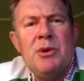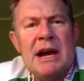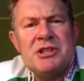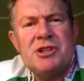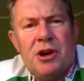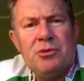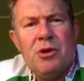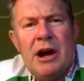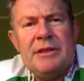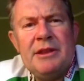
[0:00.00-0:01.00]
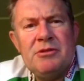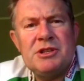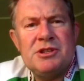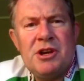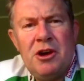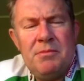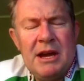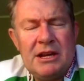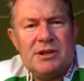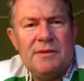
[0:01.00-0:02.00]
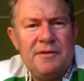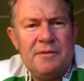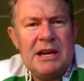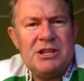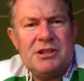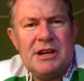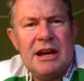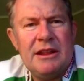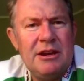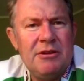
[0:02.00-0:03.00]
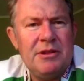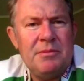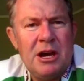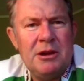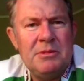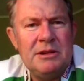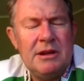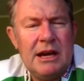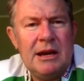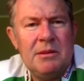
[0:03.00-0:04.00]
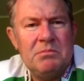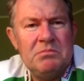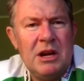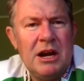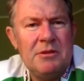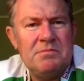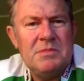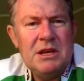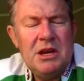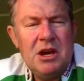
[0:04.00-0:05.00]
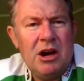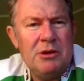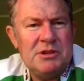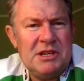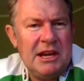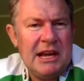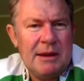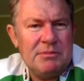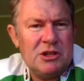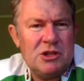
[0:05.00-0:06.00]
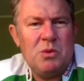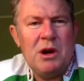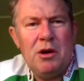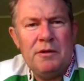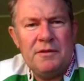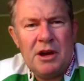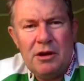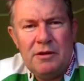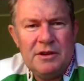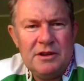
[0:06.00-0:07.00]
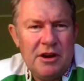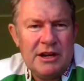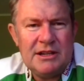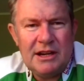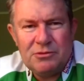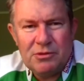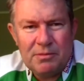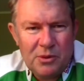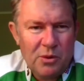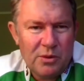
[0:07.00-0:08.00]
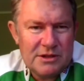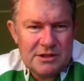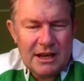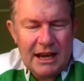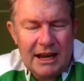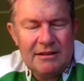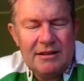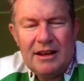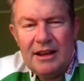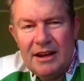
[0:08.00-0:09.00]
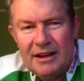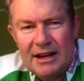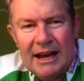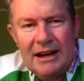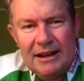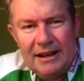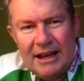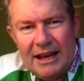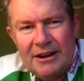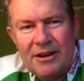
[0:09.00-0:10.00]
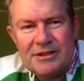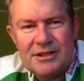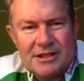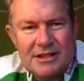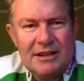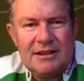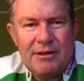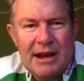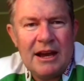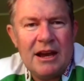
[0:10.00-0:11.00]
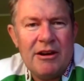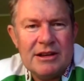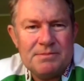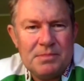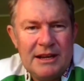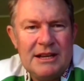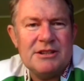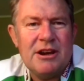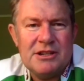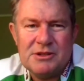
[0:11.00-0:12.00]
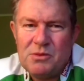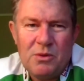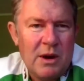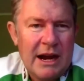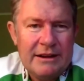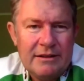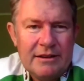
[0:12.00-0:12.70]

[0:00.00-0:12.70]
are so right. There is so much information out there at the moment. I was getting up to 12 COVID-19 reports and daily, and I just said to our guys, please, I just want one